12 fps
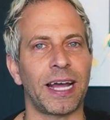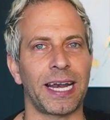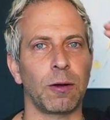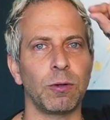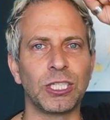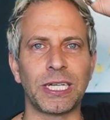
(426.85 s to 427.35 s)
I
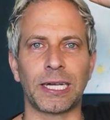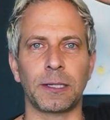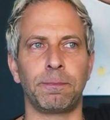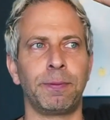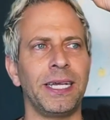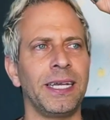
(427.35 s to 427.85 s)
wish I could
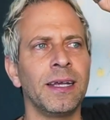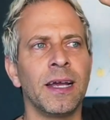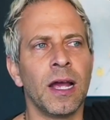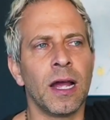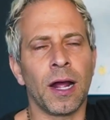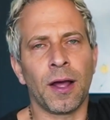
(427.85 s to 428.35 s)
be
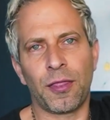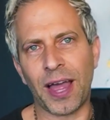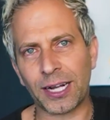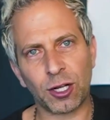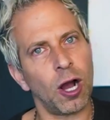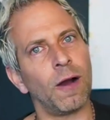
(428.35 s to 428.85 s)

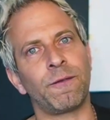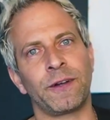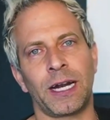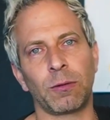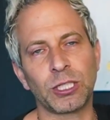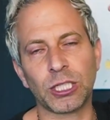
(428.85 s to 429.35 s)
that confident.
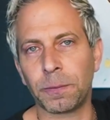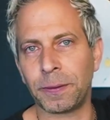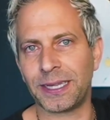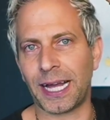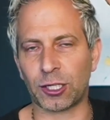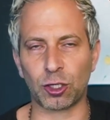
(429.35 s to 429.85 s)
I wish I could be
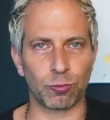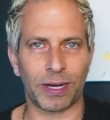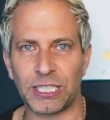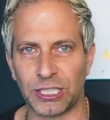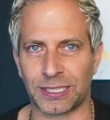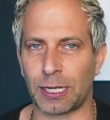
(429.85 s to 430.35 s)
that
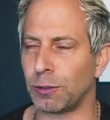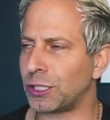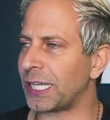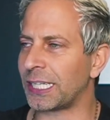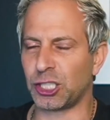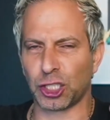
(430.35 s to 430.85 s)
courageous. I wish
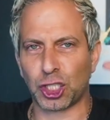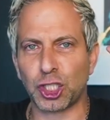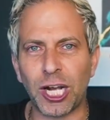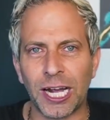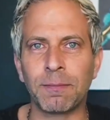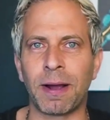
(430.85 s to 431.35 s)
I could just
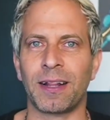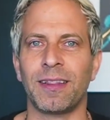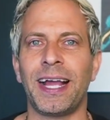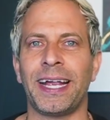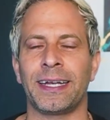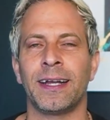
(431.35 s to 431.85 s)
shine my
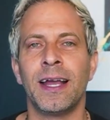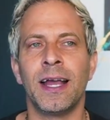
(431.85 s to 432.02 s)
light.